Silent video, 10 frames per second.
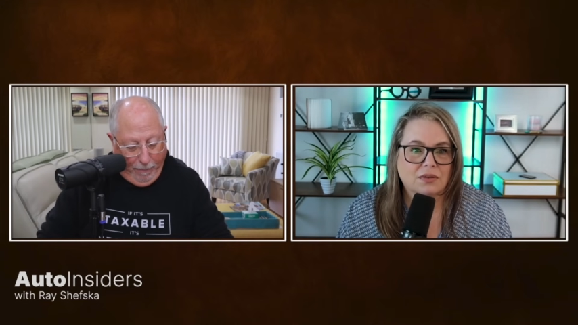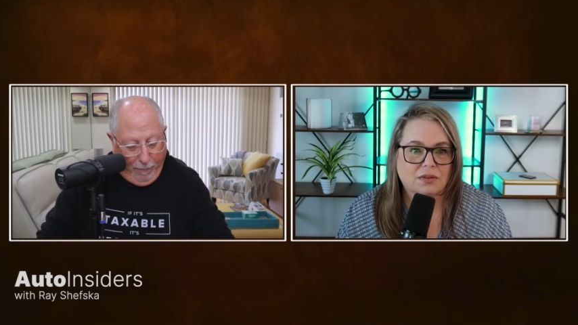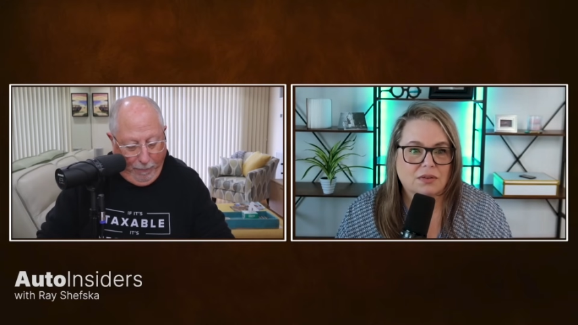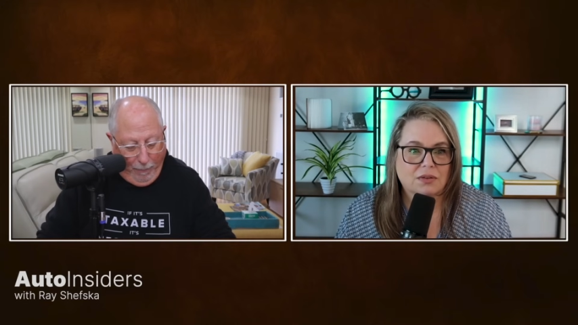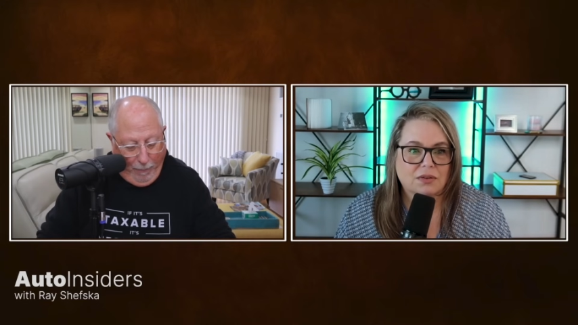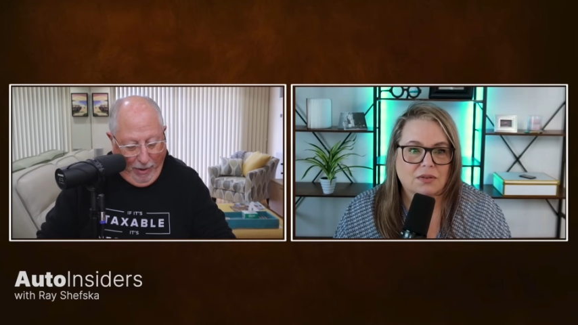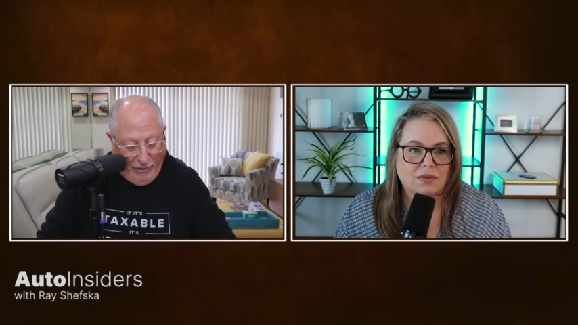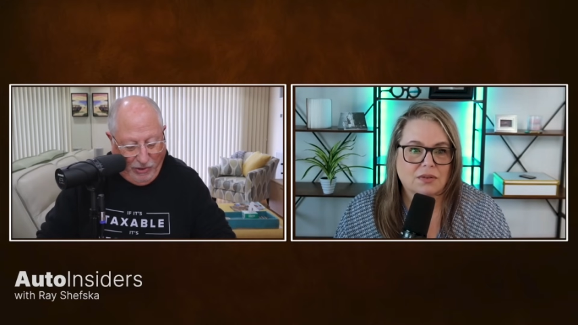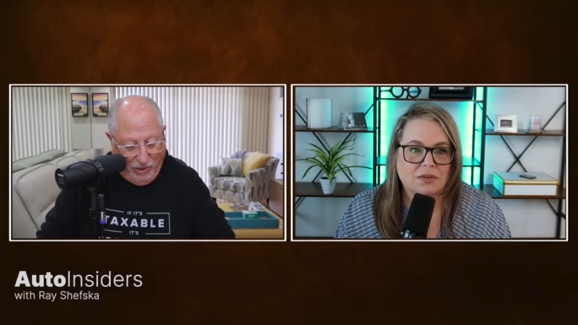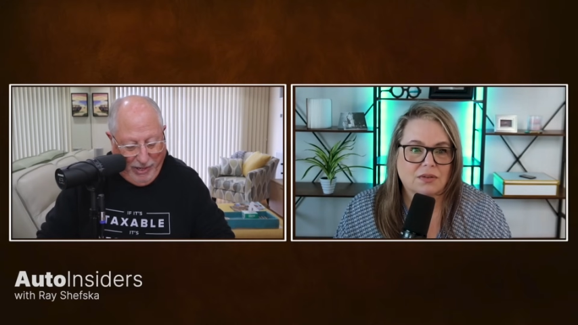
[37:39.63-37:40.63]
Speaker 1: my
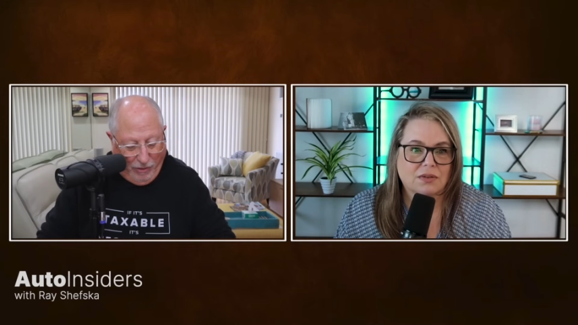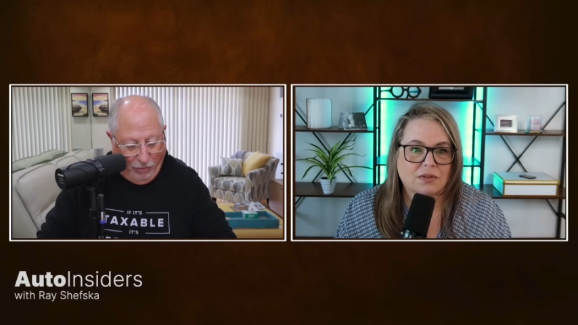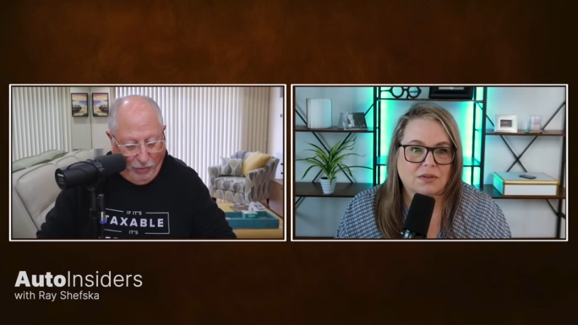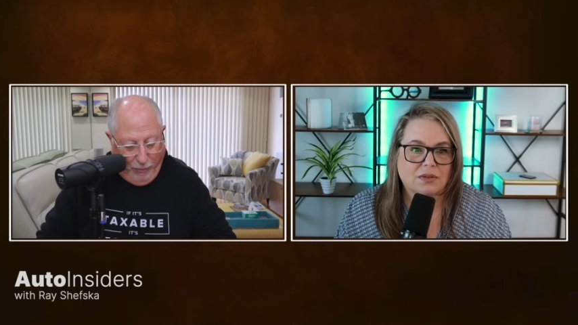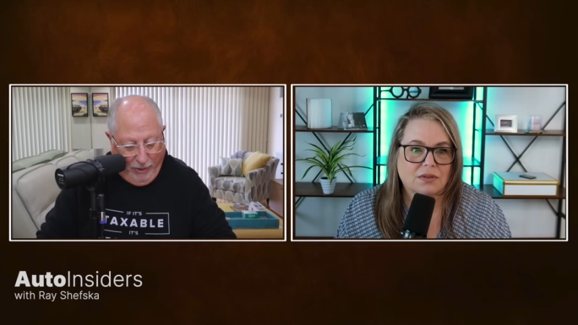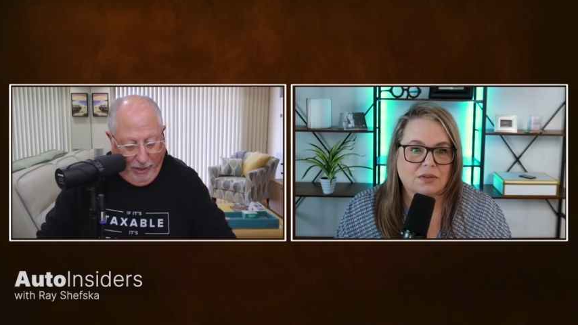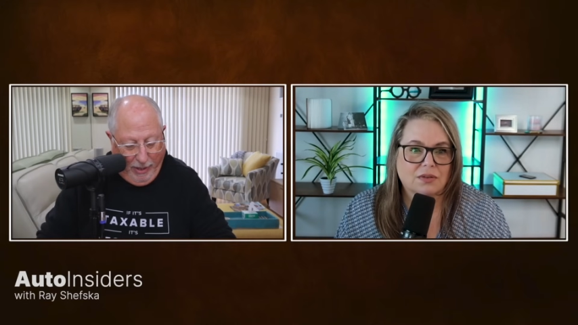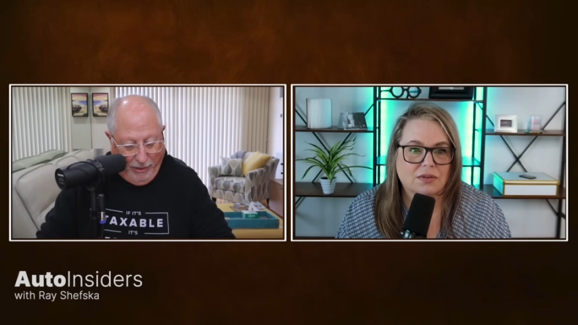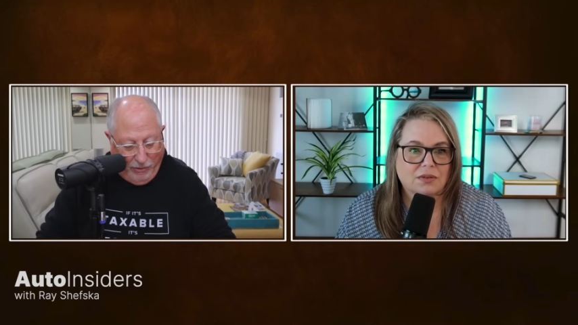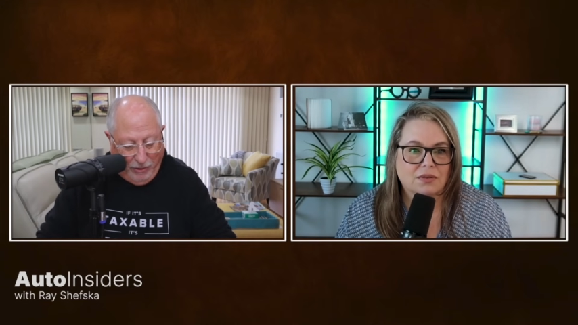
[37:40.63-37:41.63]
salesman the
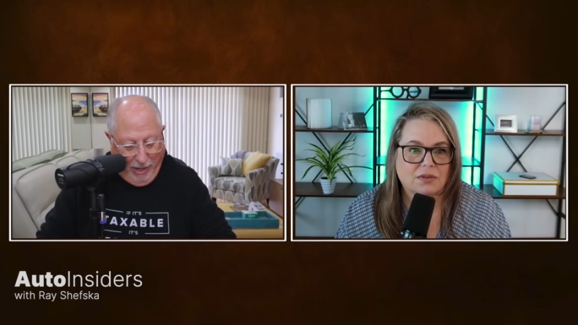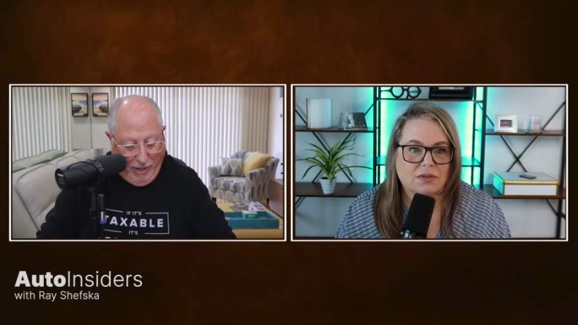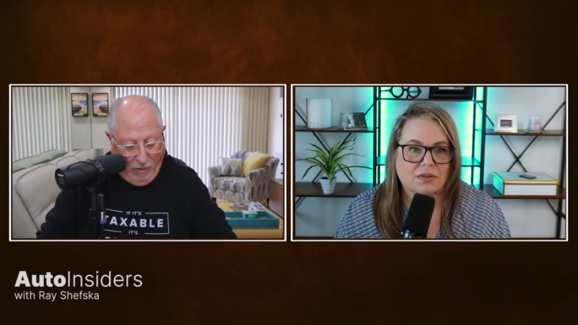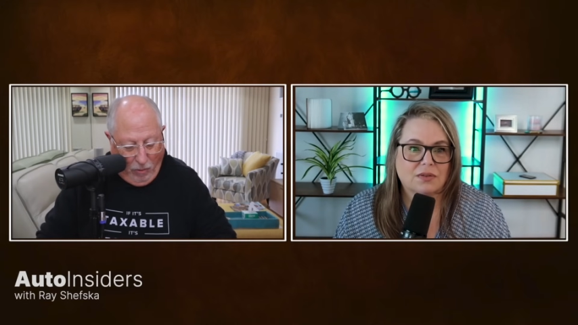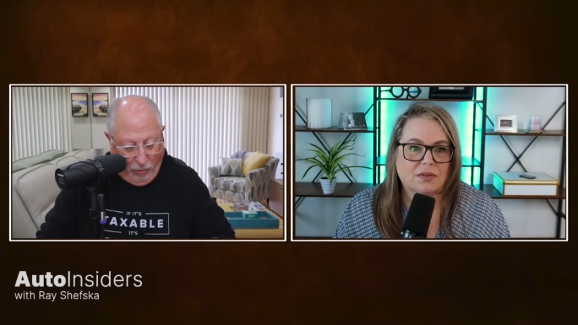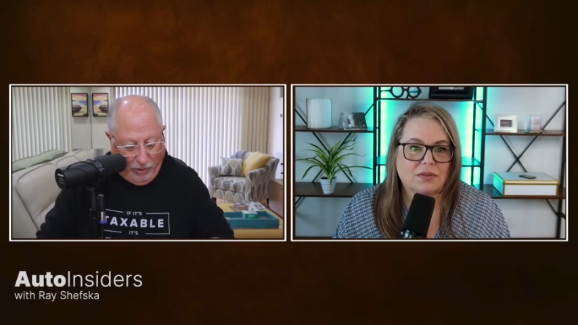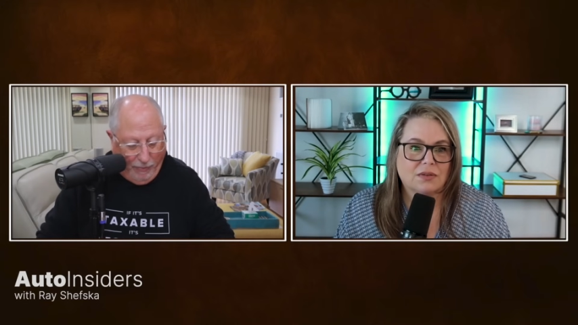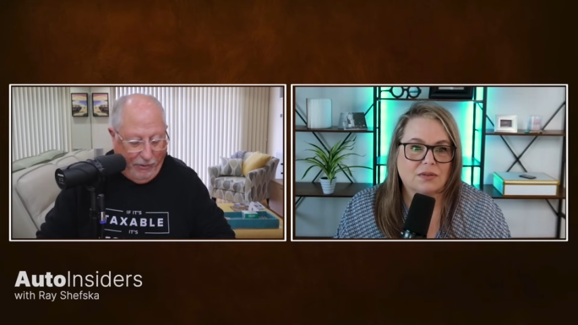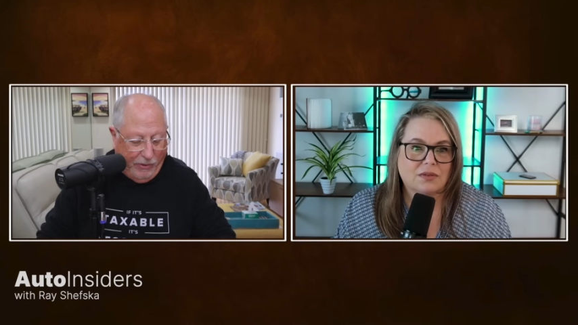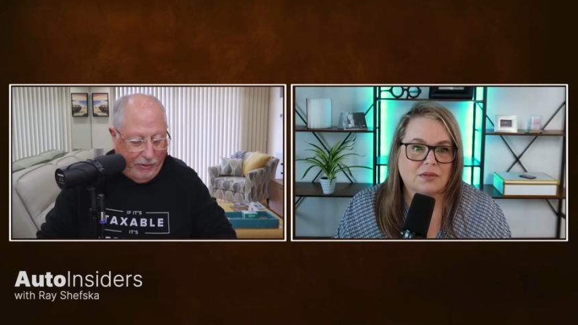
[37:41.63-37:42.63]
next day calls up,
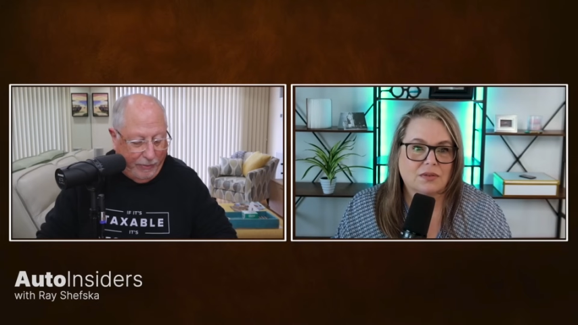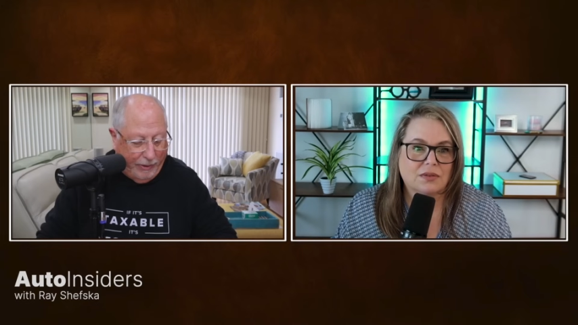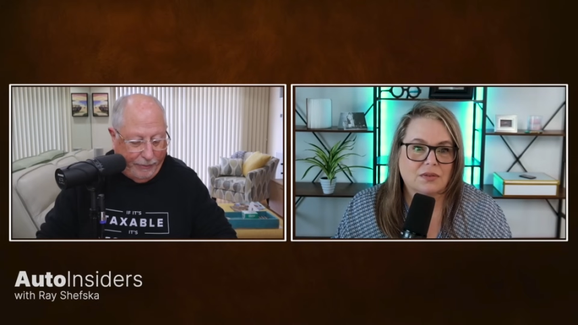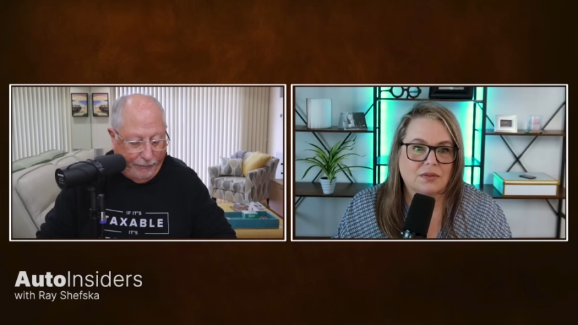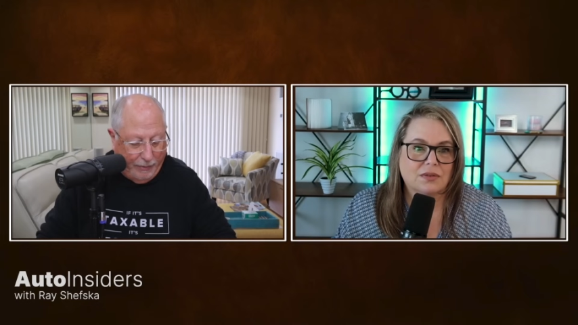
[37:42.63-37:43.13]
he says, Well,